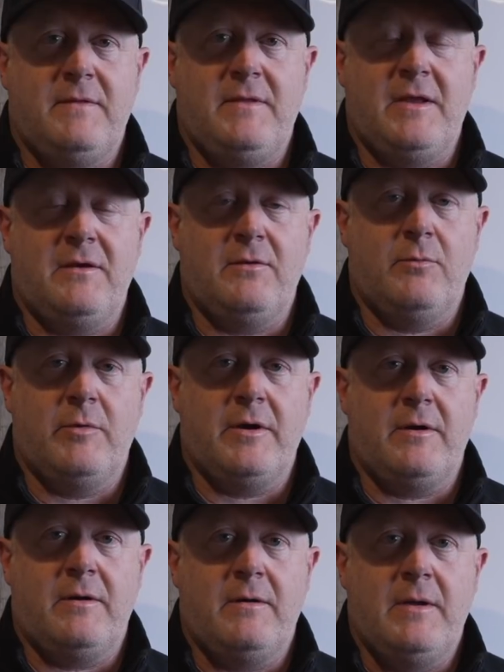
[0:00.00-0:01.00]
the end of the
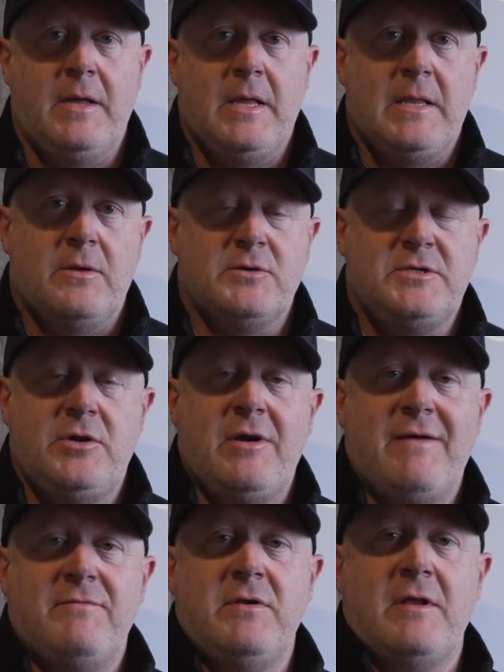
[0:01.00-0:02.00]
winter. Those deer
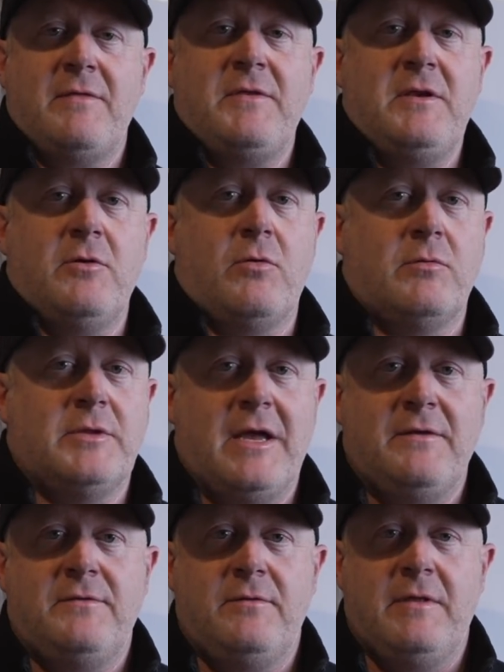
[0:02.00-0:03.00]
have nothing to hold
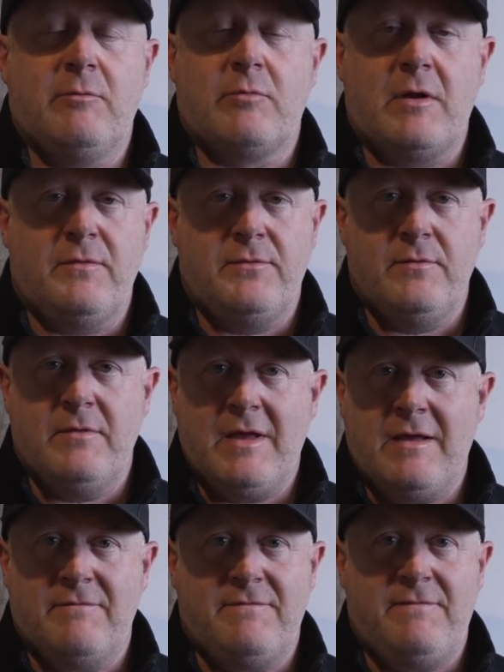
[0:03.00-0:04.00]
on to. They run through
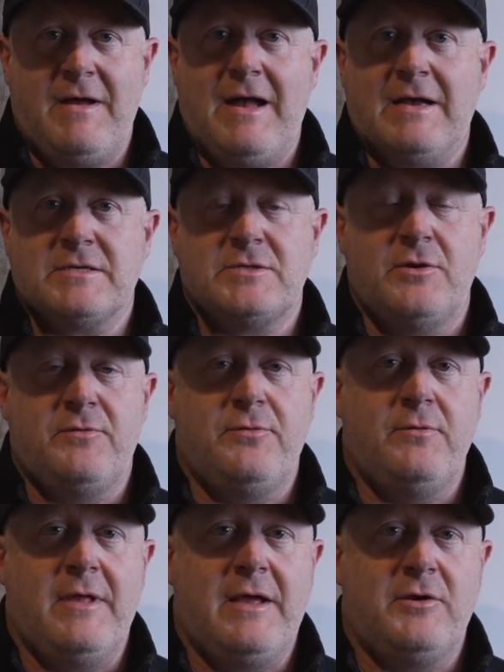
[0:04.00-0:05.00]
that fast. They're
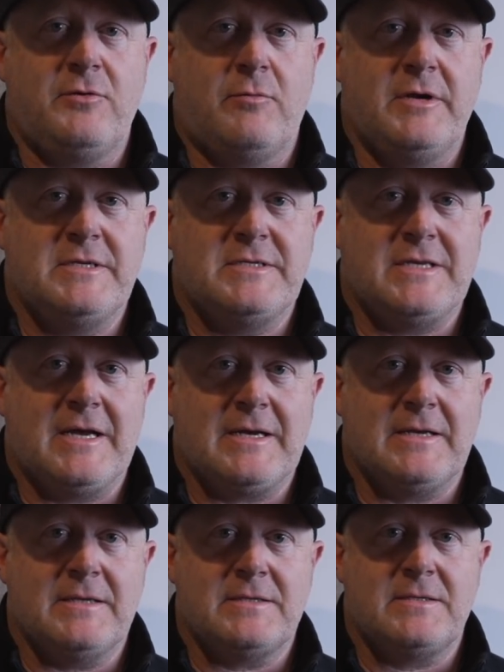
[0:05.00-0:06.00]
through that in 20
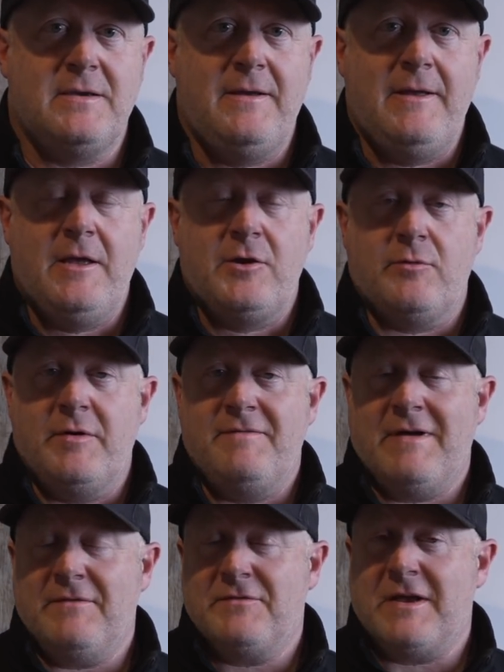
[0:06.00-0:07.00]
seconds,
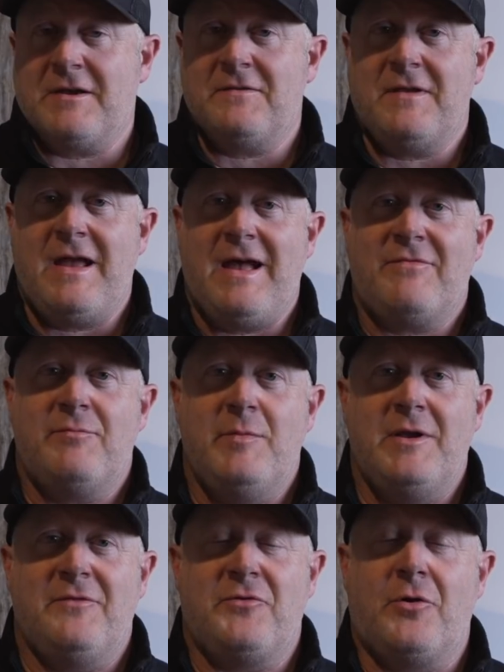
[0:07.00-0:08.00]
25 seconds, a half a
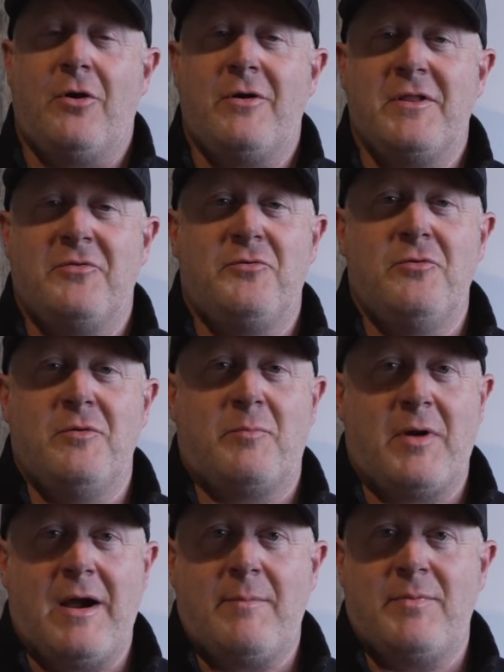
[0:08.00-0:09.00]
minute. They're already through the
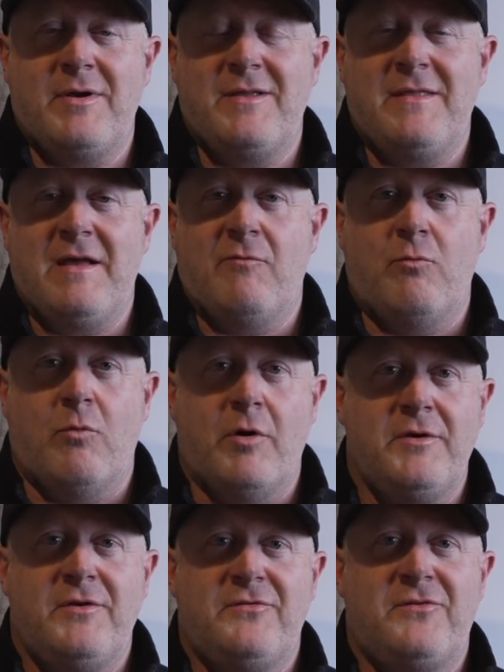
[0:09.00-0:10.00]
property and they have
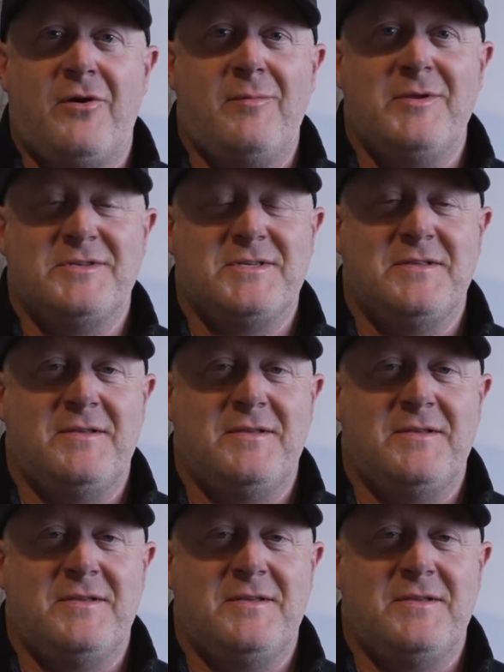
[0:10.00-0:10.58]
one disturbance in